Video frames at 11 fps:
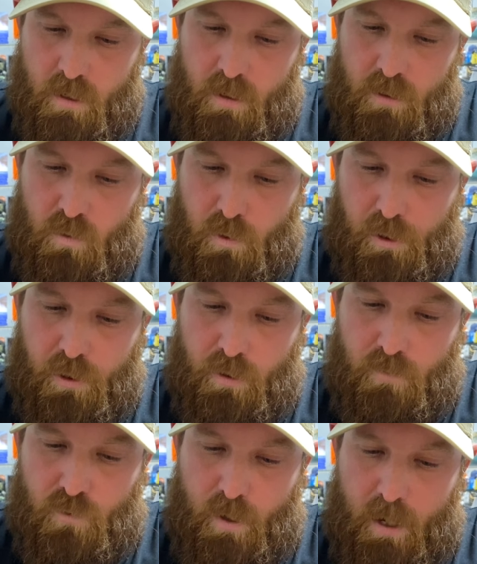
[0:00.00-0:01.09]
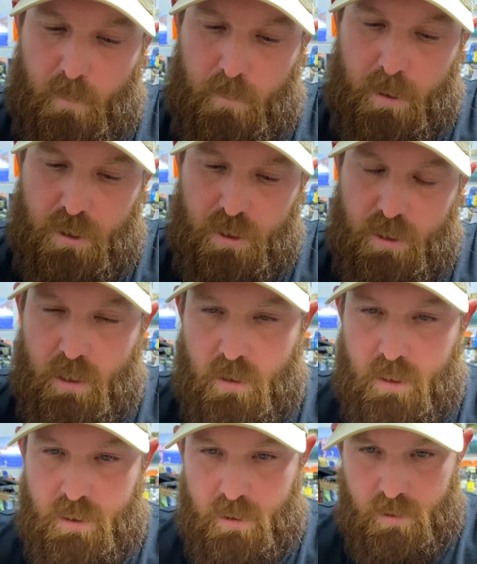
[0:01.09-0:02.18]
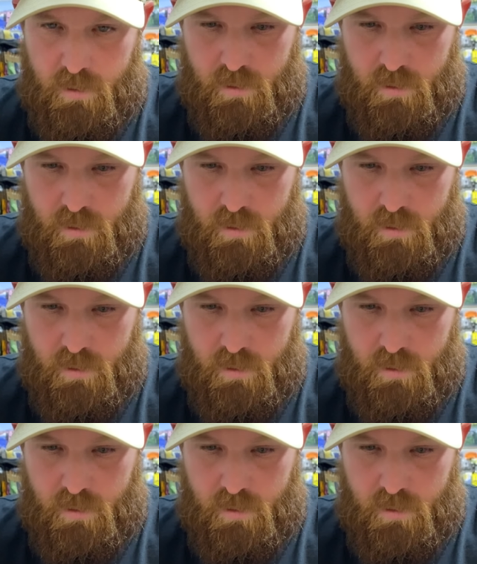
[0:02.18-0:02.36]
sort of curves around and pinches in nicer.